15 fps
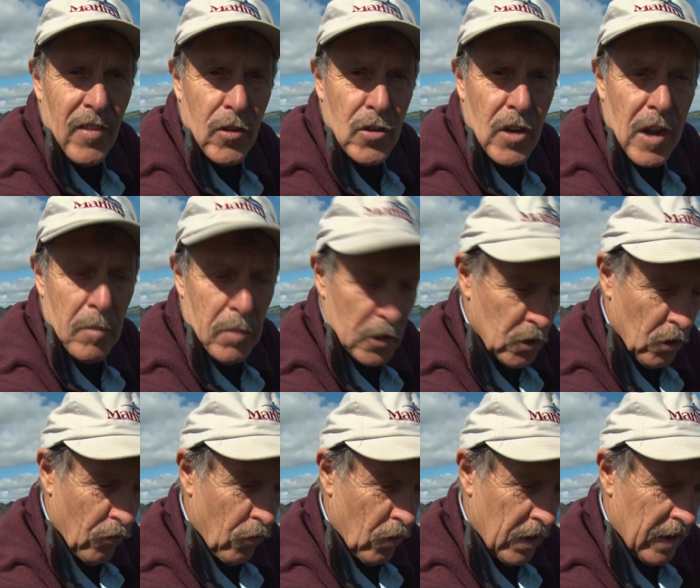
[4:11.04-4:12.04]
those limpets
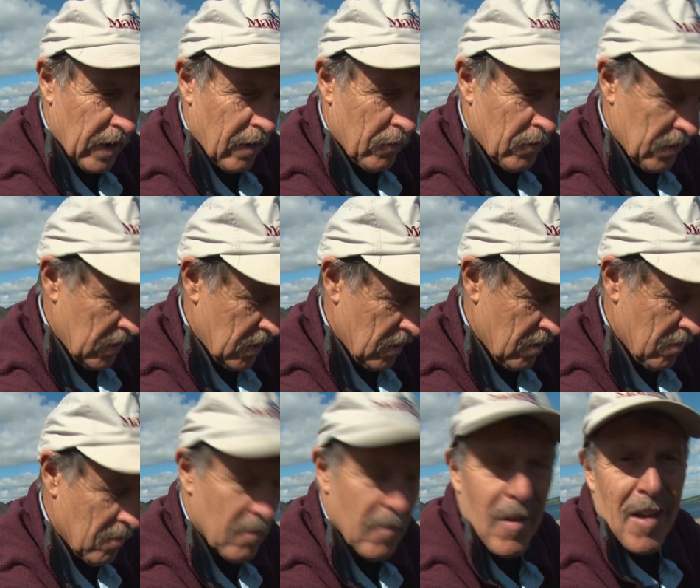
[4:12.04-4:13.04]
off, or getting up the uh,
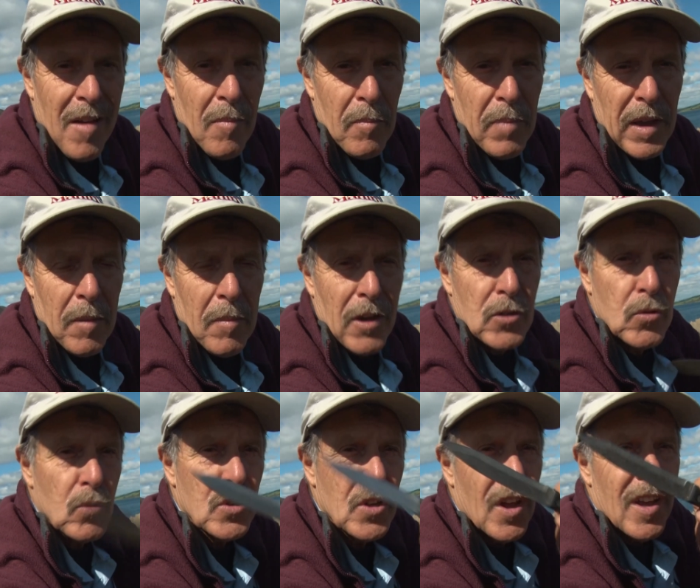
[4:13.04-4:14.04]
bigger
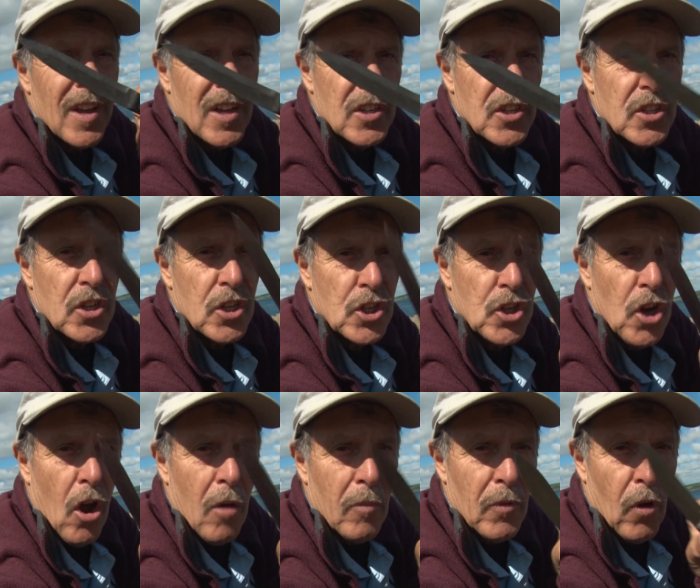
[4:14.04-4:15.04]
mussels, just a
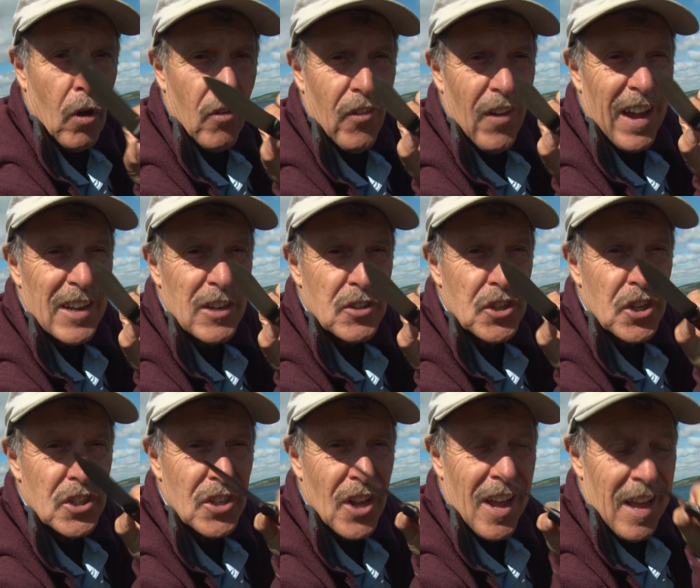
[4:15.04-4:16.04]
sharp knife, and you
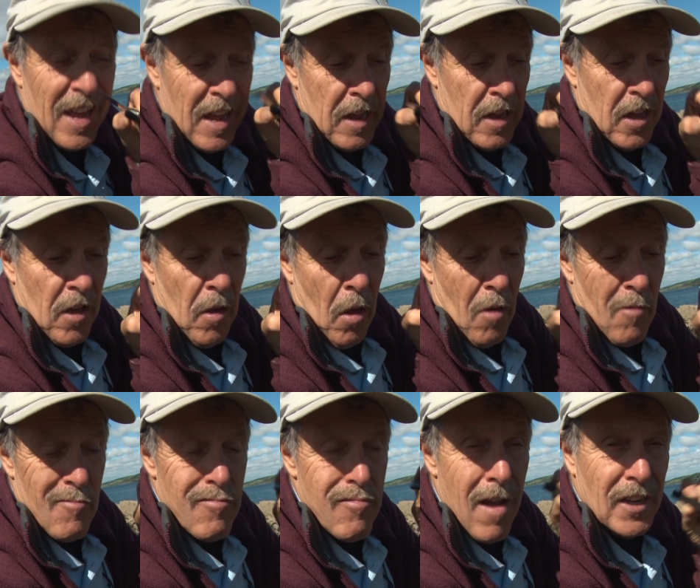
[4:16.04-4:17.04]
just
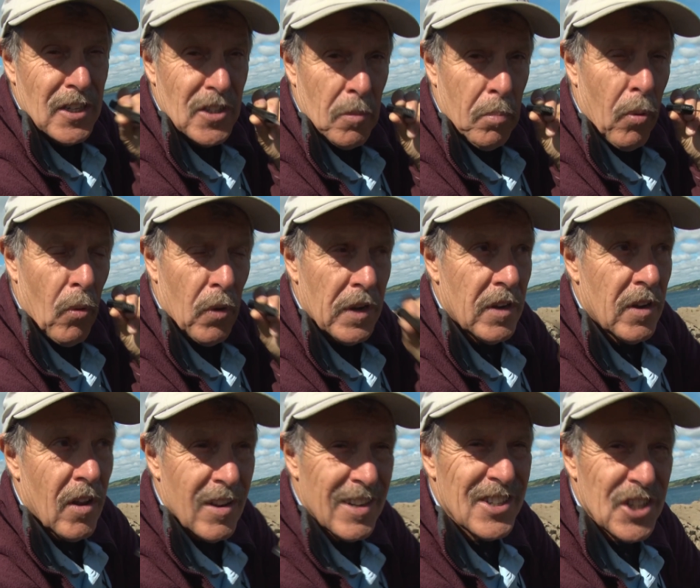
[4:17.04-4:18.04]
rest the point
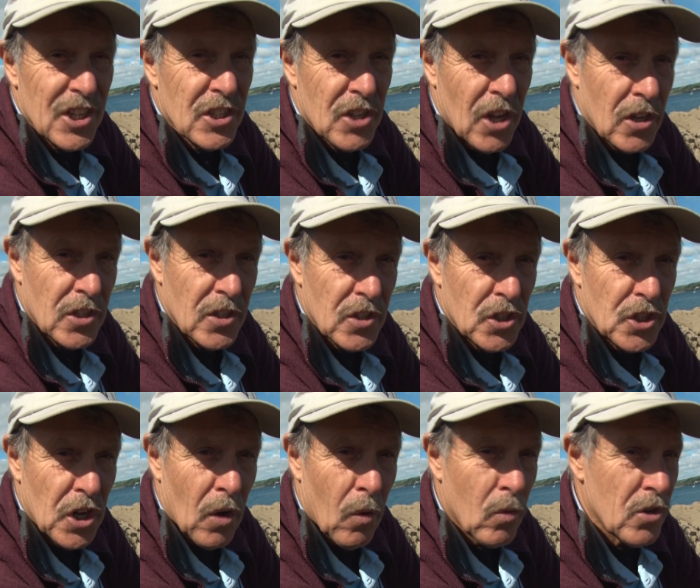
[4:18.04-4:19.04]
just touching the
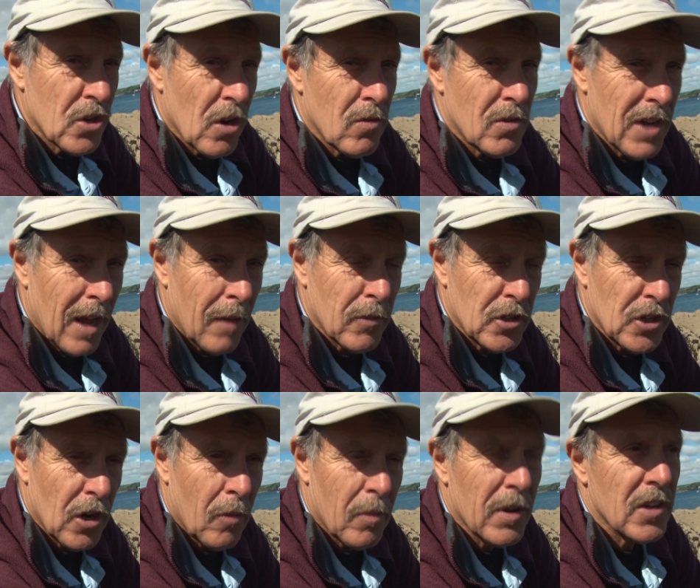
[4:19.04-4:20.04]
shell. Don't tap the
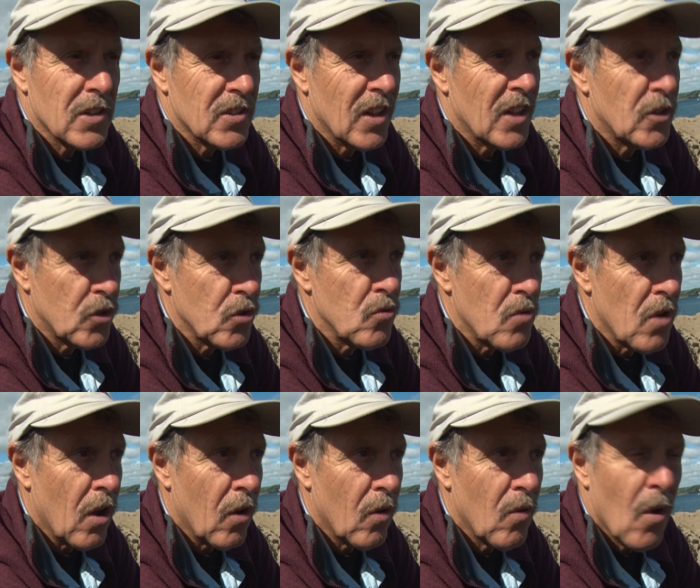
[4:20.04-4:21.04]
shell, because they do
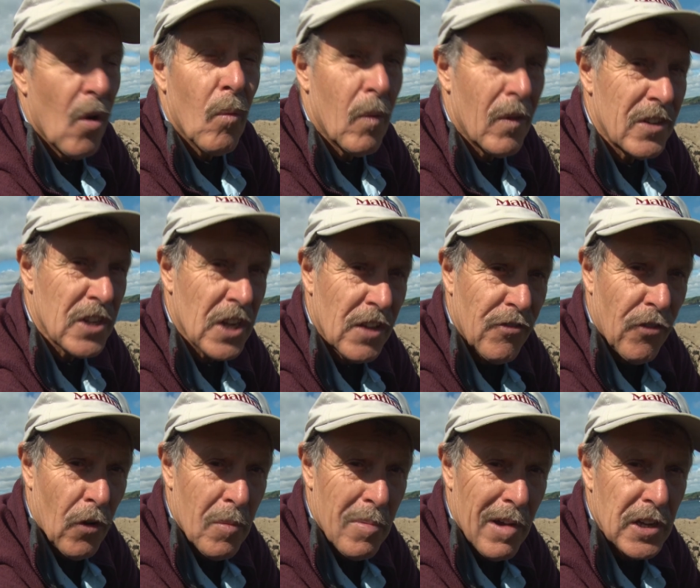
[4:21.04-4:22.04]
know when there's any
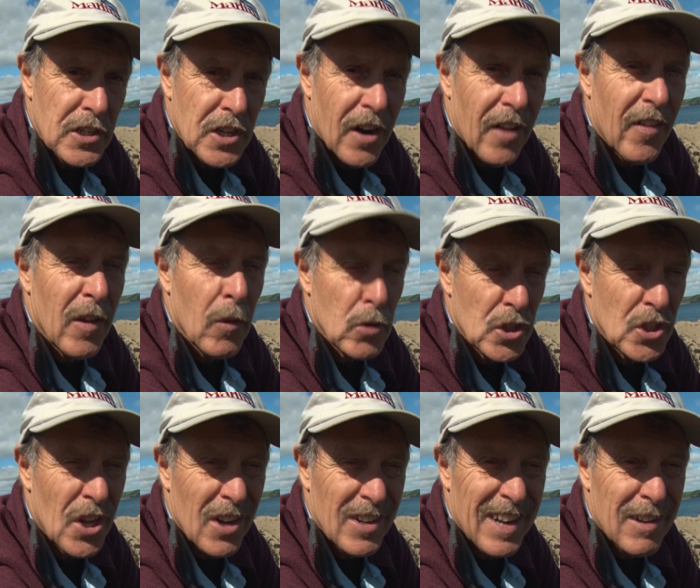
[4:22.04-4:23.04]
vibration, and they'll
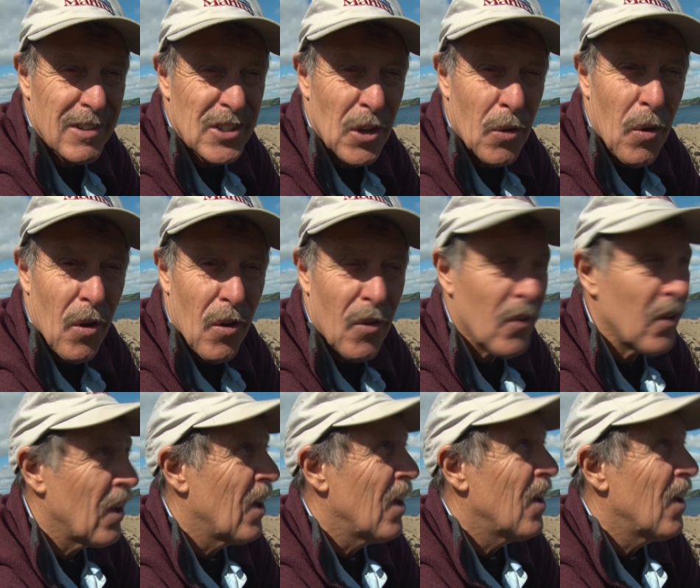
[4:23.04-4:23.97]
suck down so hard.